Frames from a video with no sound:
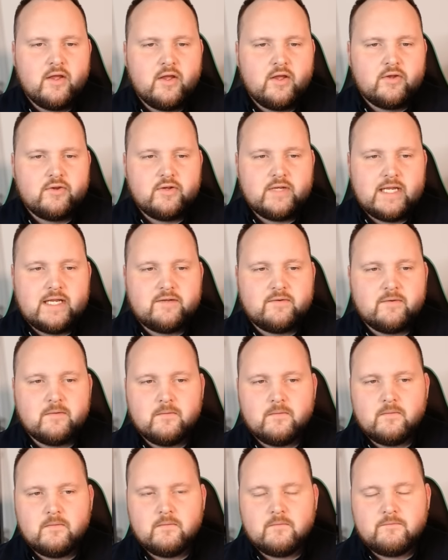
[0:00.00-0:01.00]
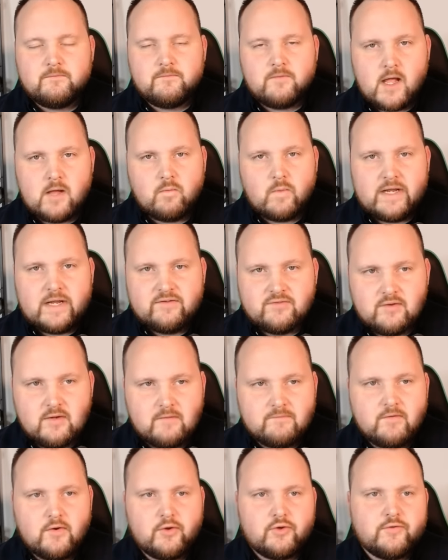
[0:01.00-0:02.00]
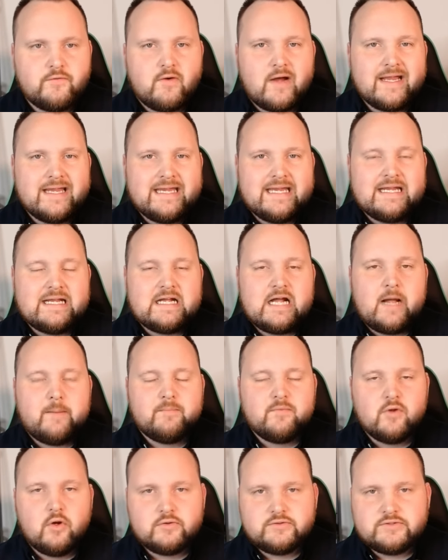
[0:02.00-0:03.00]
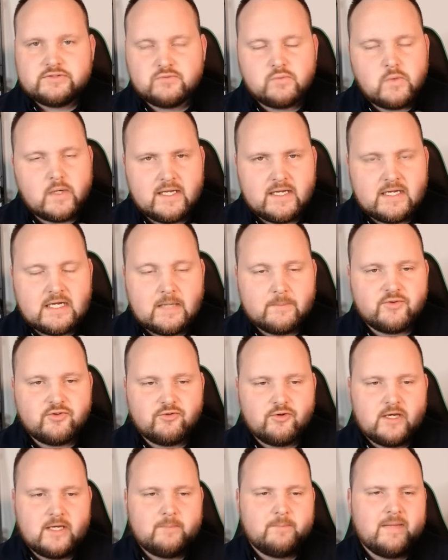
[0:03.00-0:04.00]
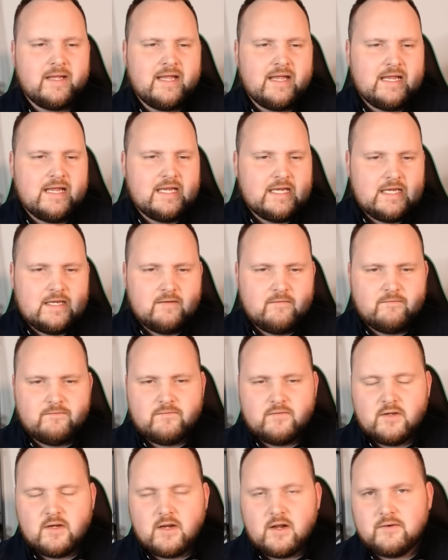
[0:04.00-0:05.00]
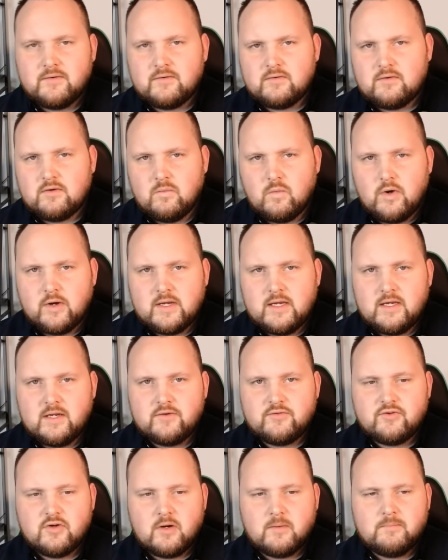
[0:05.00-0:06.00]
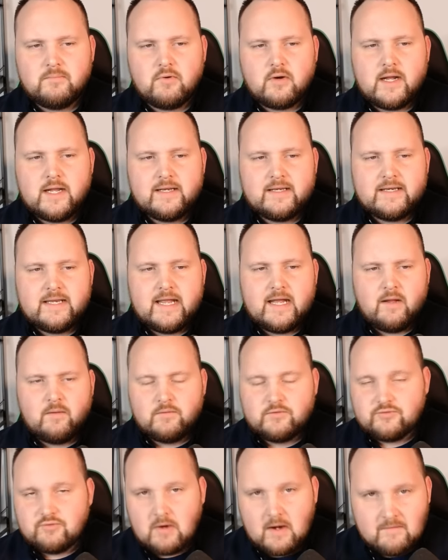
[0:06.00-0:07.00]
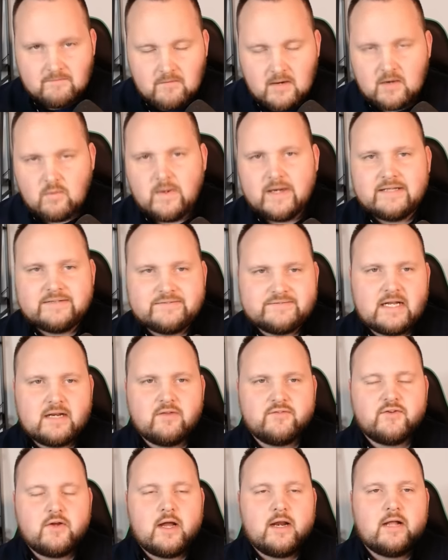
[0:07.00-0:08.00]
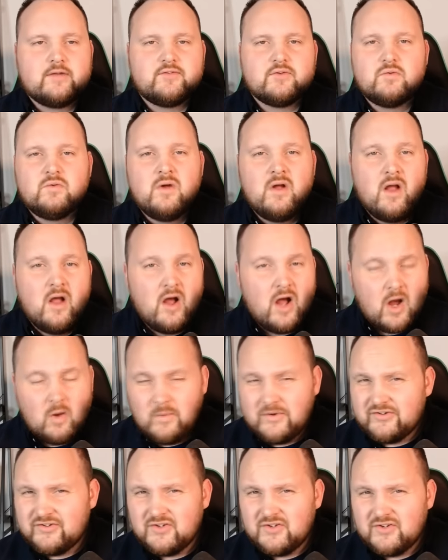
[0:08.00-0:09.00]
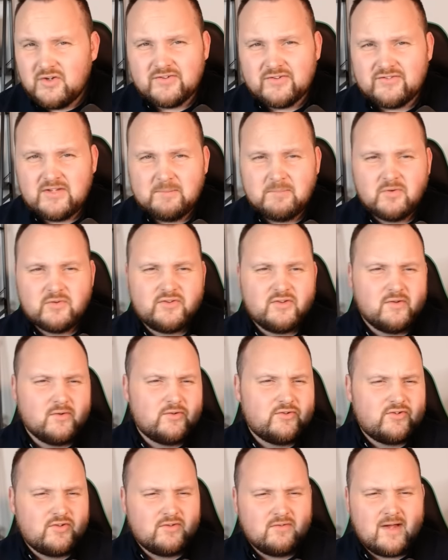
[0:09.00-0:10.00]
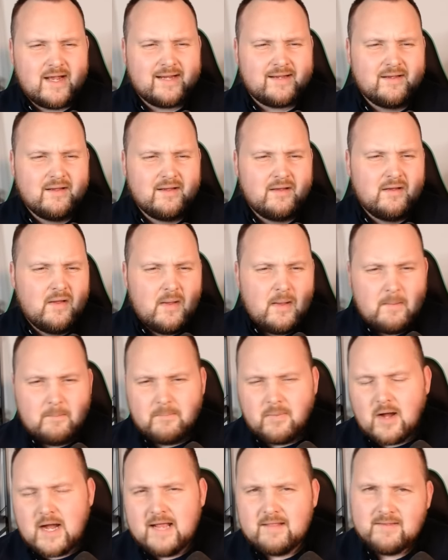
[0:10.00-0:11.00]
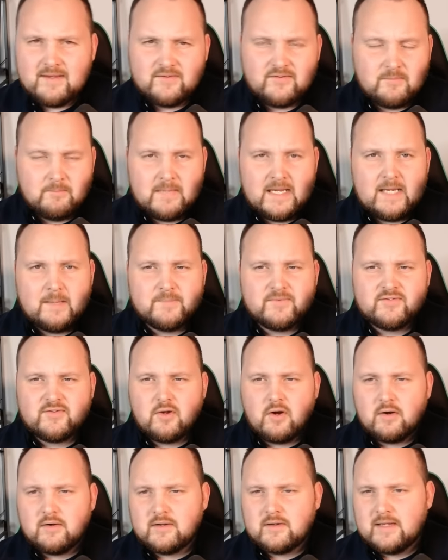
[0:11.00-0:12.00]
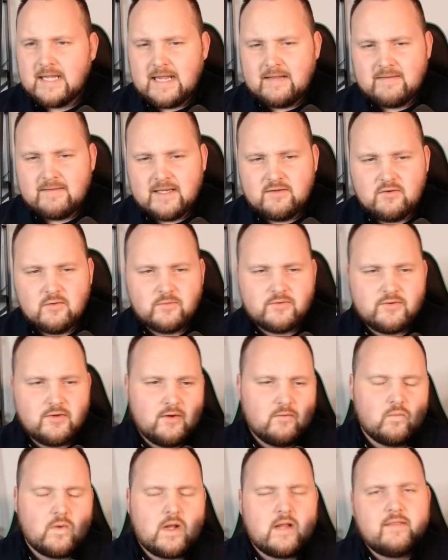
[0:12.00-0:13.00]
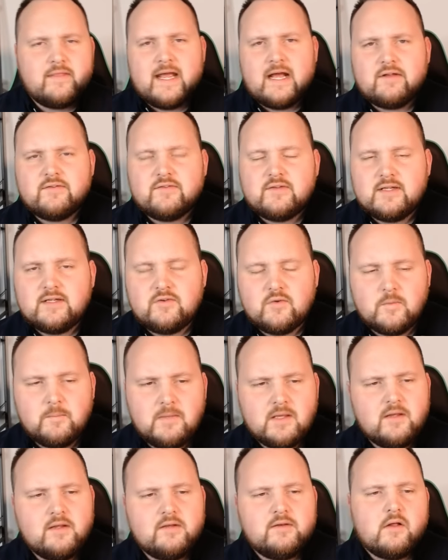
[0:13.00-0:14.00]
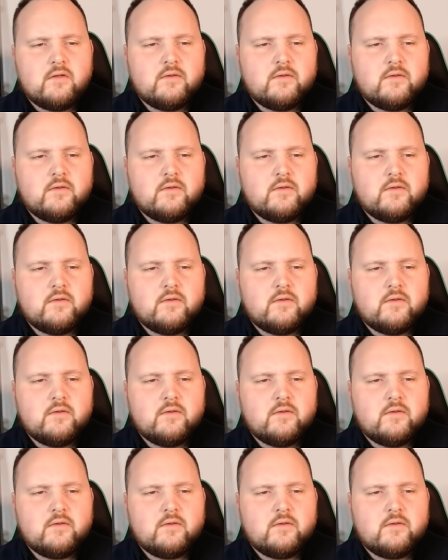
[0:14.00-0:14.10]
You need to find ways to diversify income, not just one income stream. If, you know, you're working a job right now, try to find a way to start a side hustle. I wish there was a simple solution like buy this meme stock and then you'll turn $1,000 into $1 million.